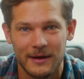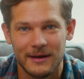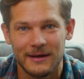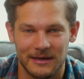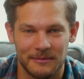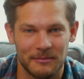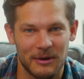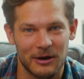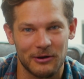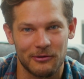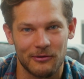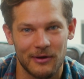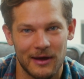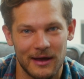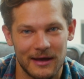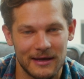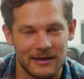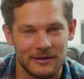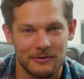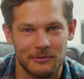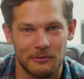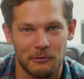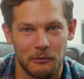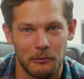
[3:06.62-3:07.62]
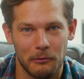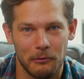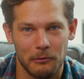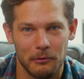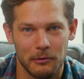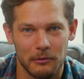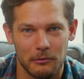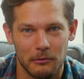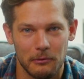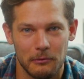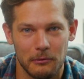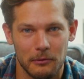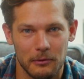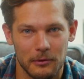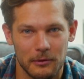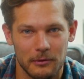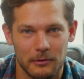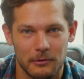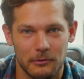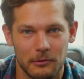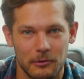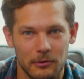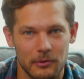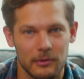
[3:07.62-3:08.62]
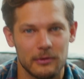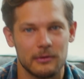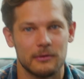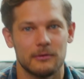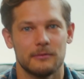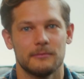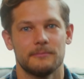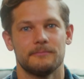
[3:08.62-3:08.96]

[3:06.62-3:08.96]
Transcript: am I right? Or.